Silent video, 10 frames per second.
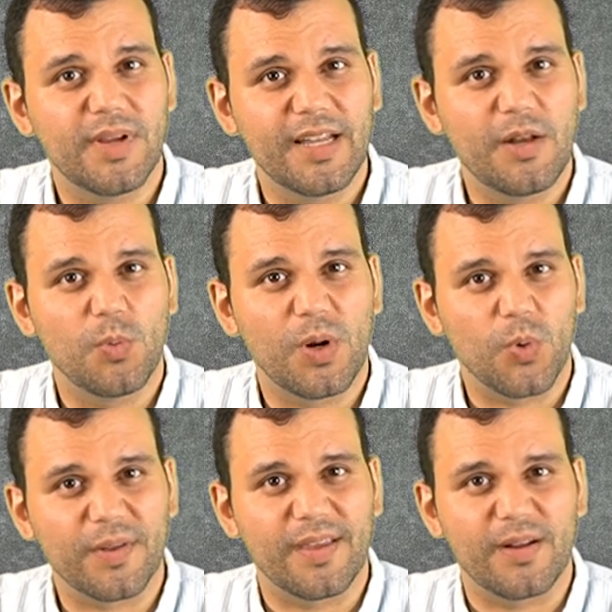I didn't want to
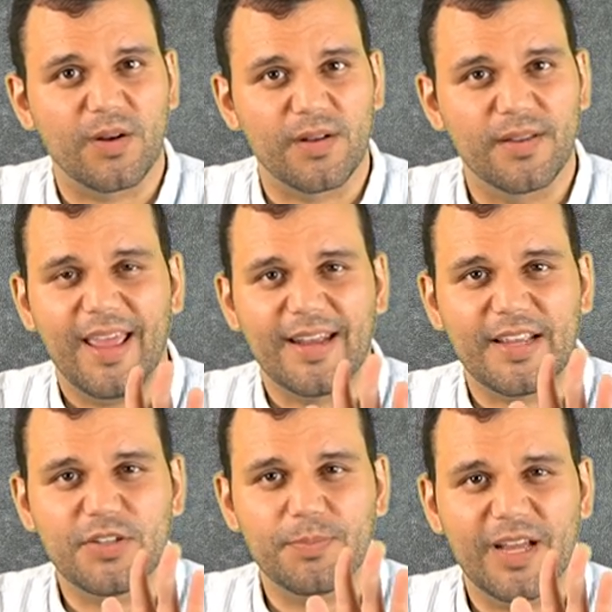work that hard. And
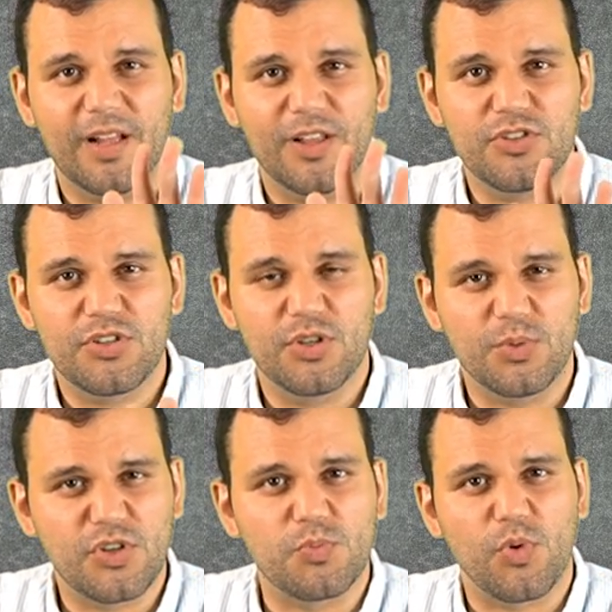I took biology two,
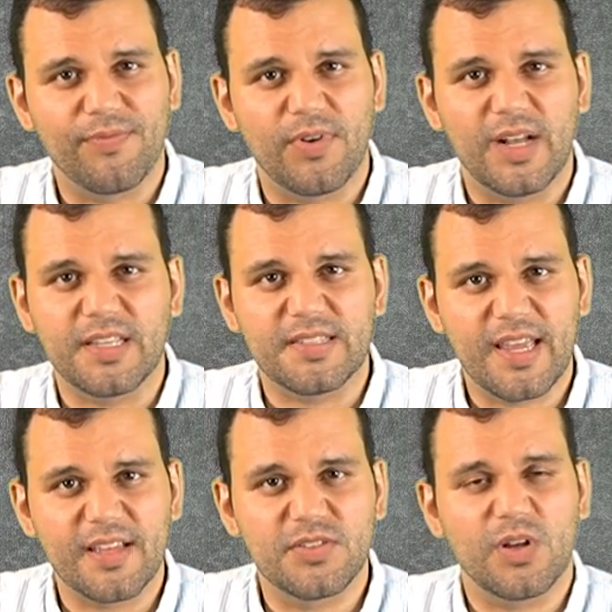which is more fun. It's
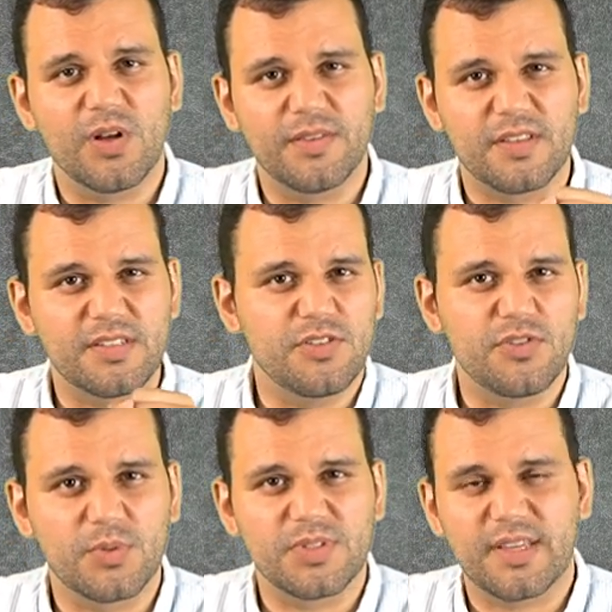hands-on. The
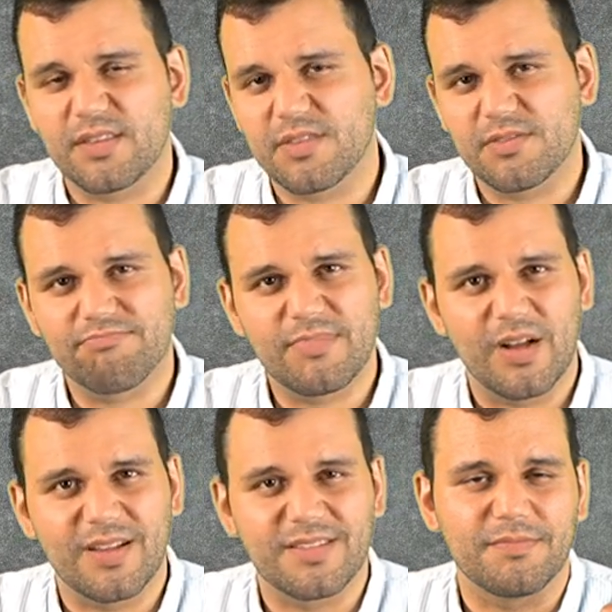teacher was like this
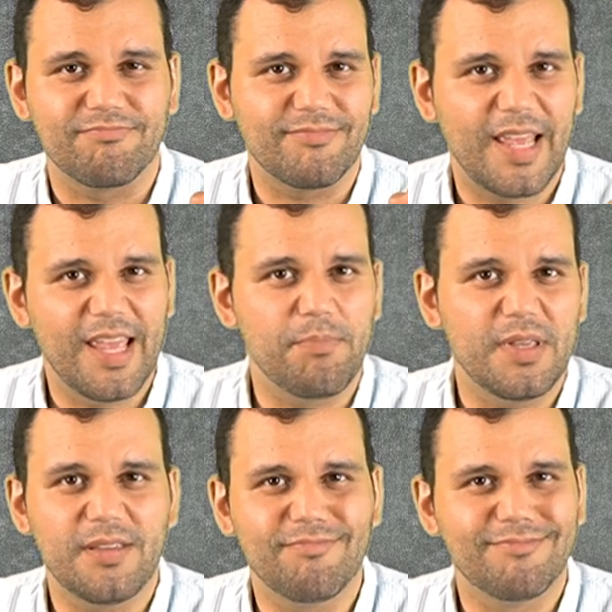awesome
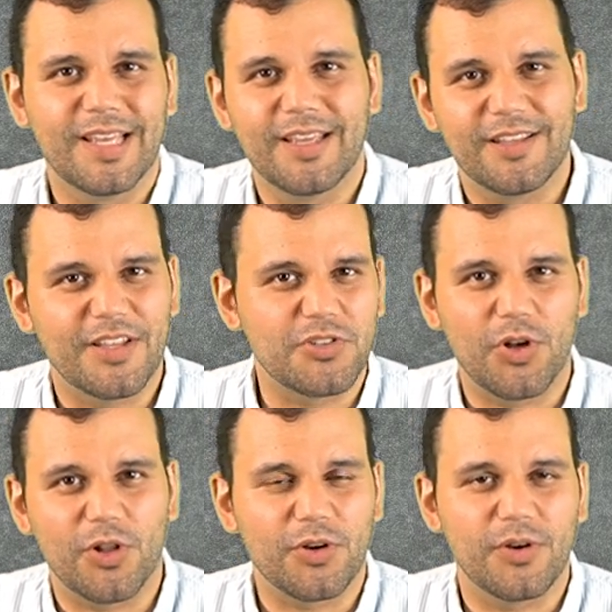hippie, let's
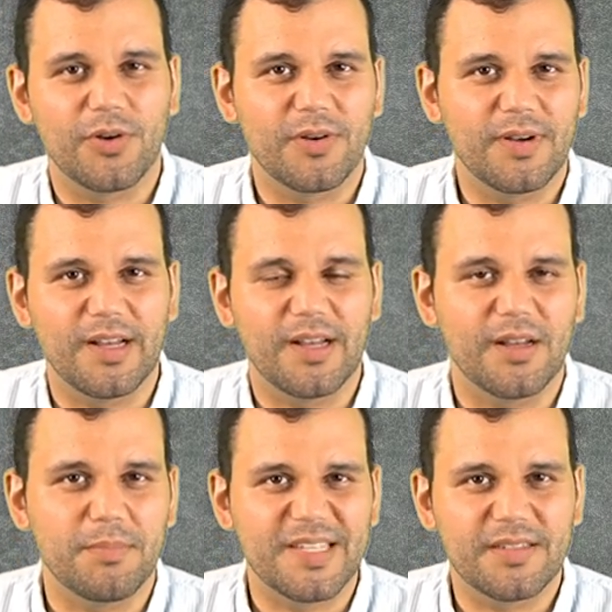call her
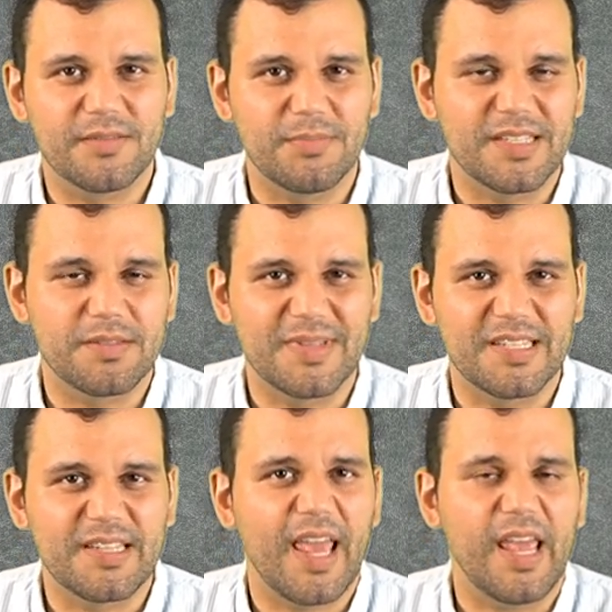uh, Miss, Miss,
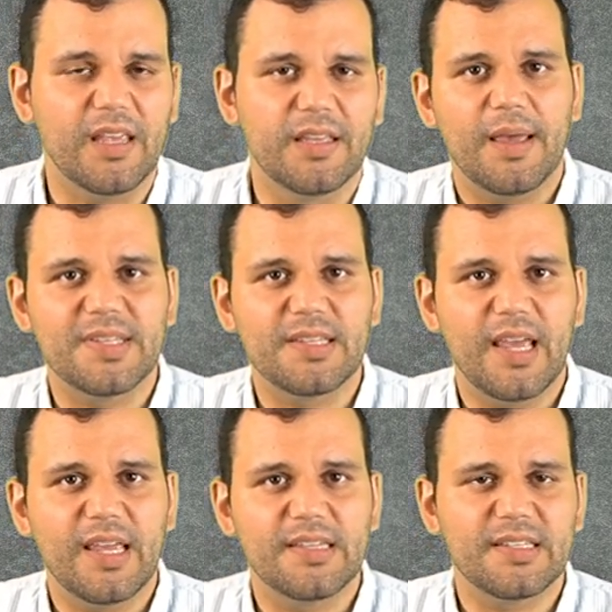Miss K. And Miss
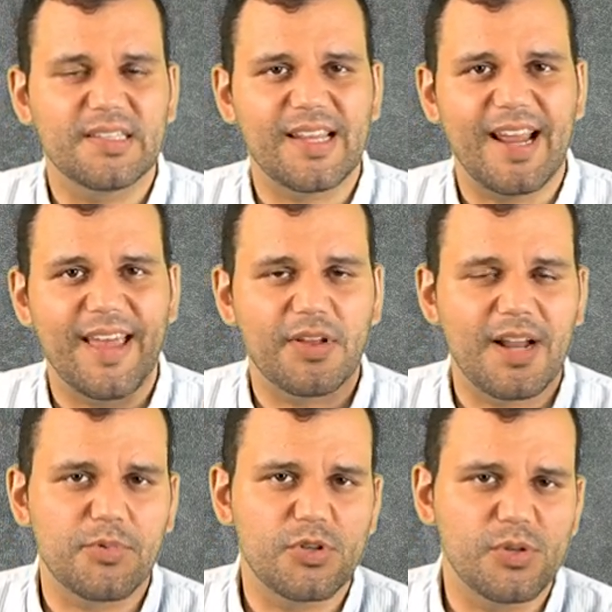K said, I have an
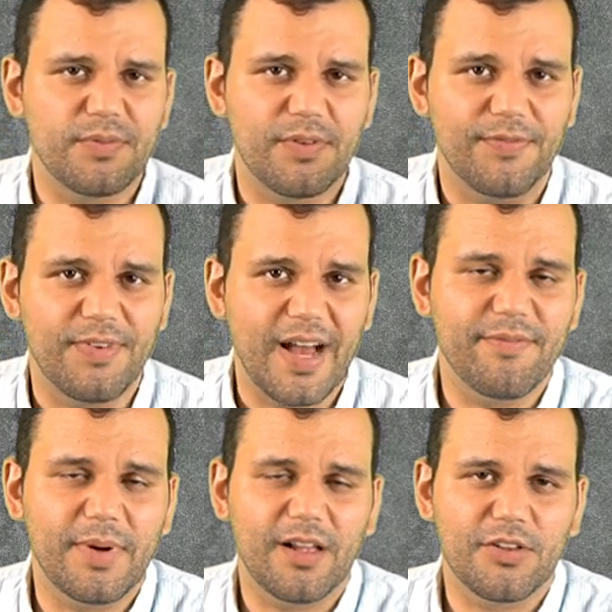opportunity for
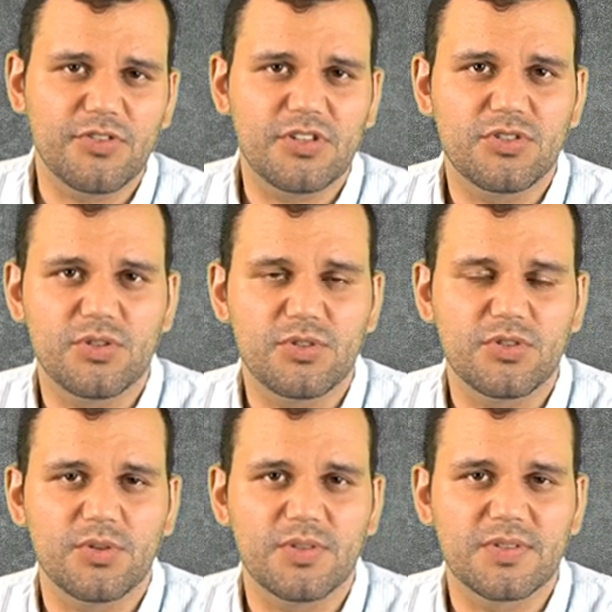five biology two
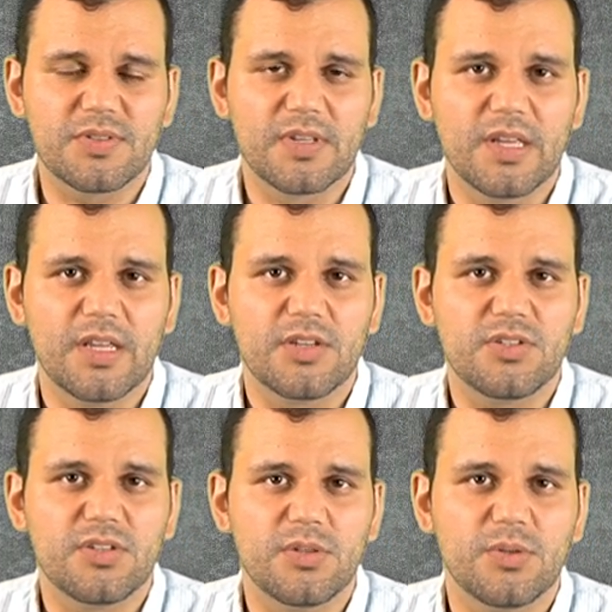students
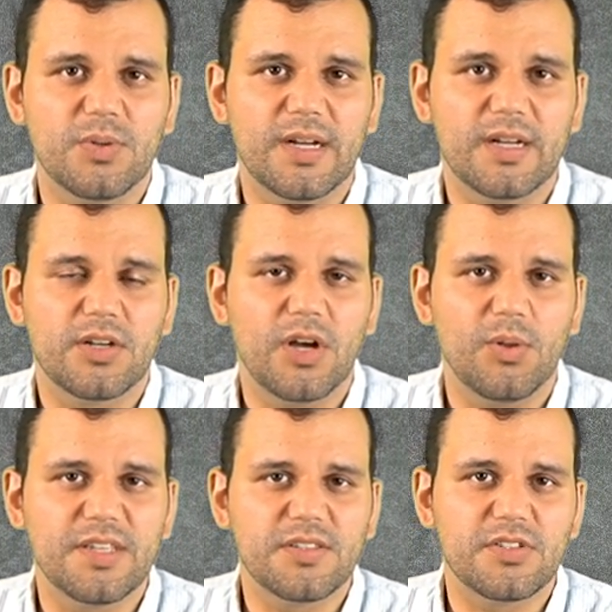to uh, go
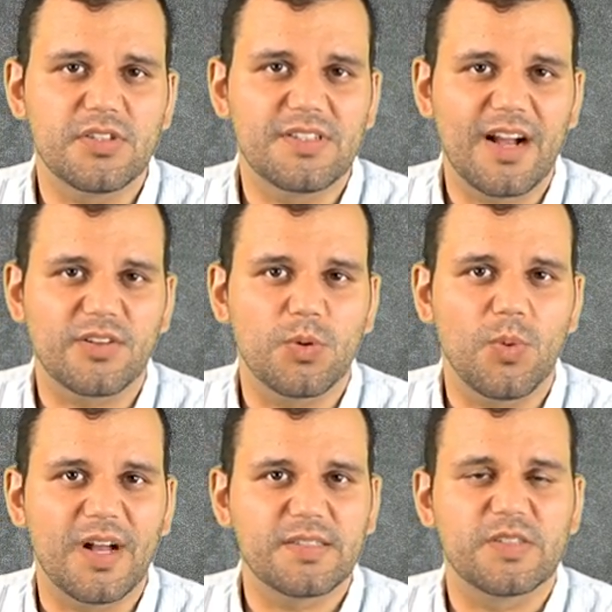listen to Dr.
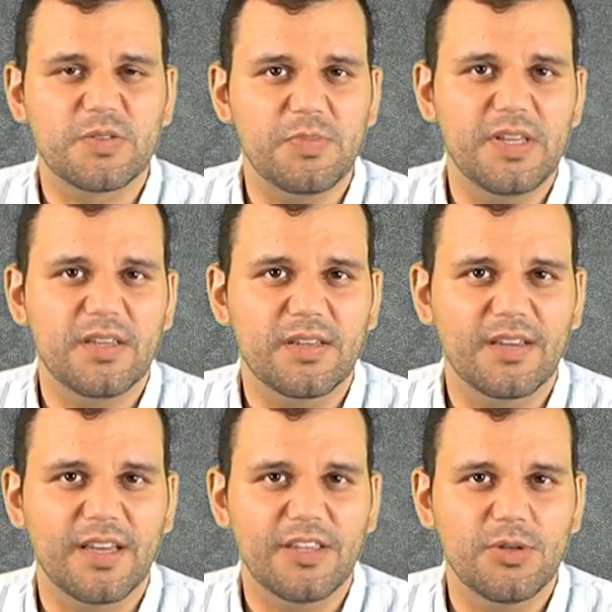Watson
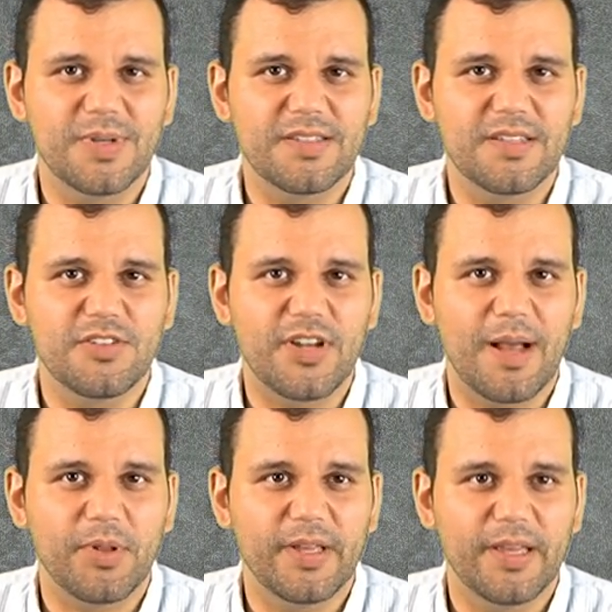speak at UNC
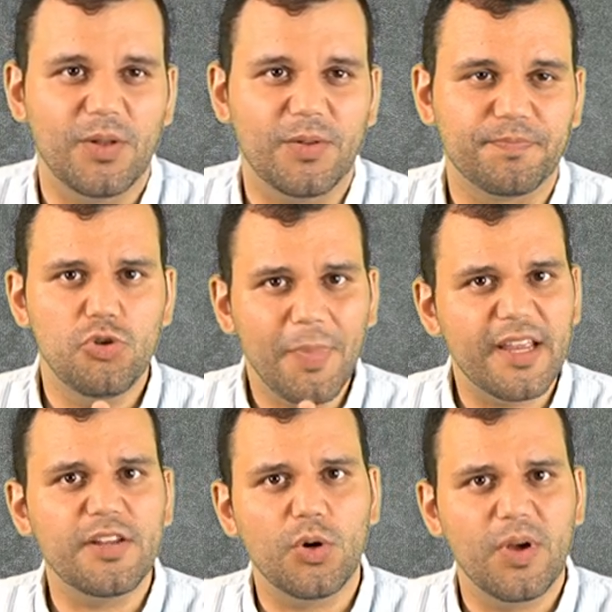Chapel Hill. You
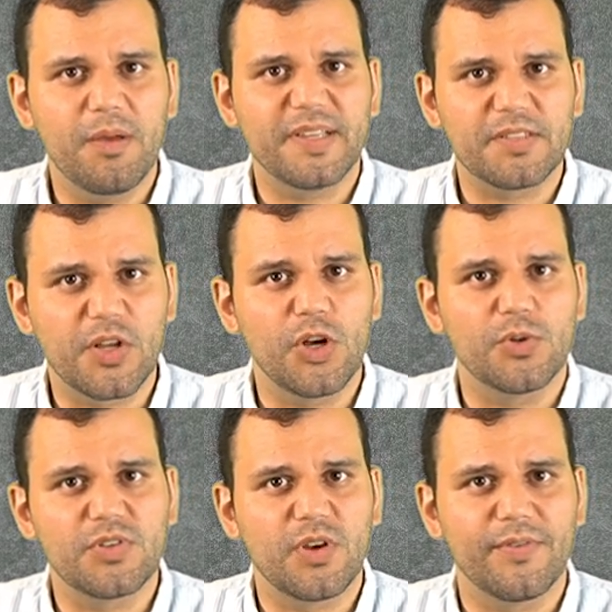might know him as the
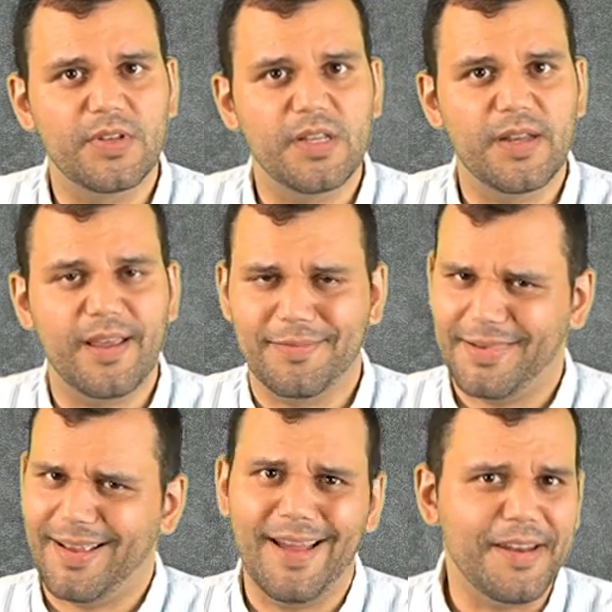co-discoverer of DNA. I was
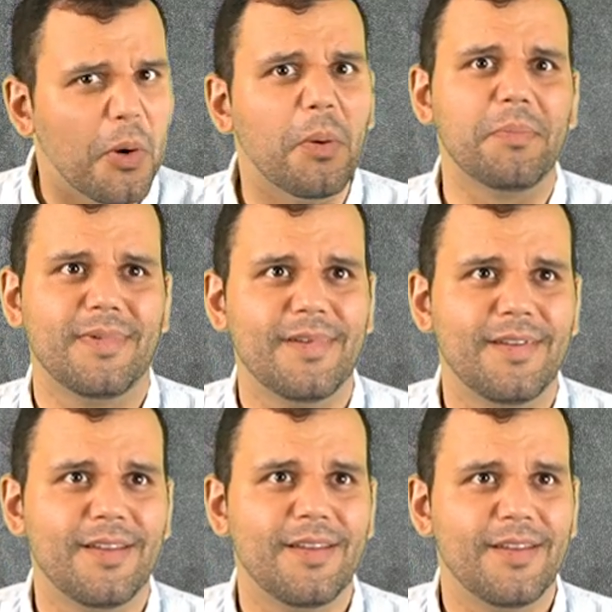like, I know
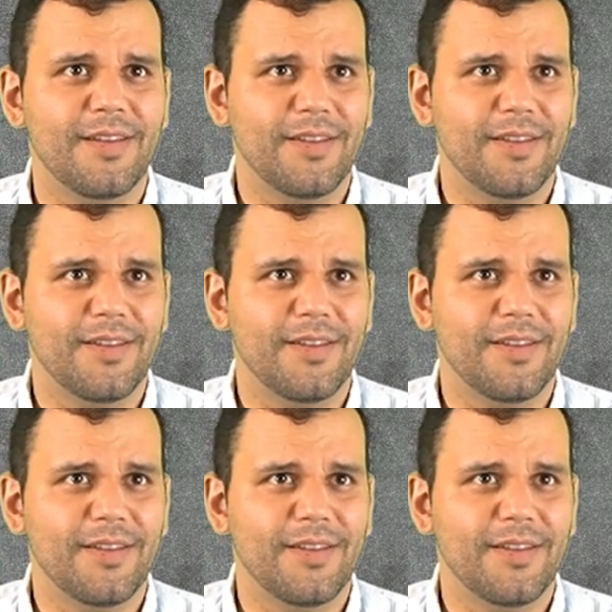him.